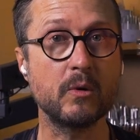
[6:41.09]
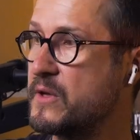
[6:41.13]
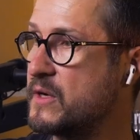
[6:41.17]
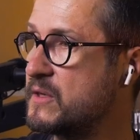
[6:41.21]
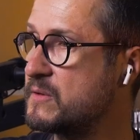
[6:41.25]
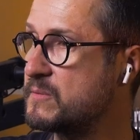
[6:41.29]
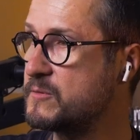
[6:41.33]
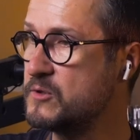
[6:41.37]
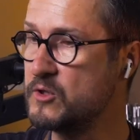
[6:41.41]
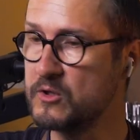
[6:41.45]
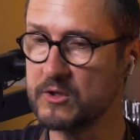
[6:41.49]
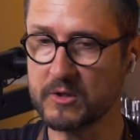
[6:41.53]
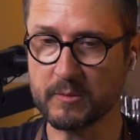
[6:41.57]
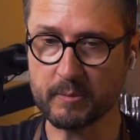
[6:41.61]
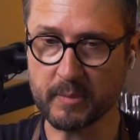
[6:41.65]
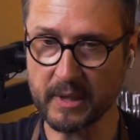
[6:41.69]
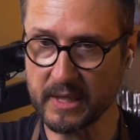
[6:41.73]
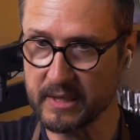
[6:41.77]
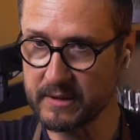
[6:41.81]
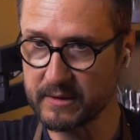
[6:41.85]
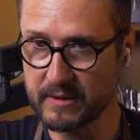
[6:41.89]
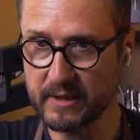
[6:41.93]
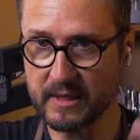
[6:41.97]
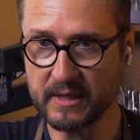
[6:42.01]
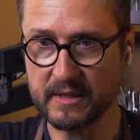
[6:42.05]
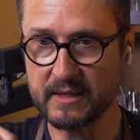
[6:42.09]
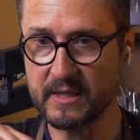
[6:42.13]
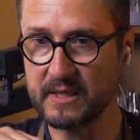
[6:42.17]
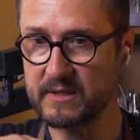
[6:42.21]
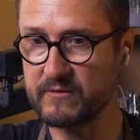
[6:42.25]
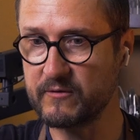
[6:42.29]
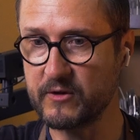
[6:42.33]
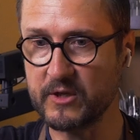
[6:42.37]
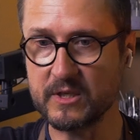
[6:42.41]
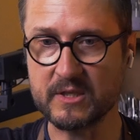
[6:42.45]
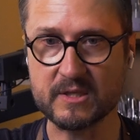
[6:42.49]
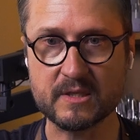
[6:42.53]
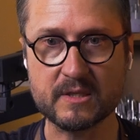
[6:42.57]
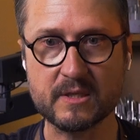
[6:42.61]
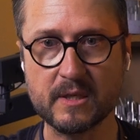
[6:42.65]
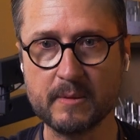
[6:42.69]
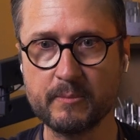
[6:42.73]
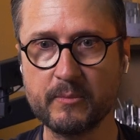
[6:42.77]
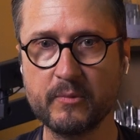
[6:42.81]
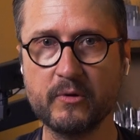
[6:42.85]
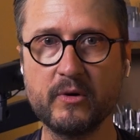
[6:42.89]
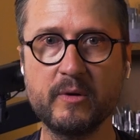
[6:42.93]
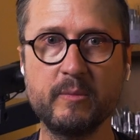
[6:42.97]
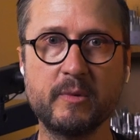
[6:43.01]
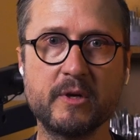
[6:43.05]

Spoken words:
Don't use a big thing that's very slippery,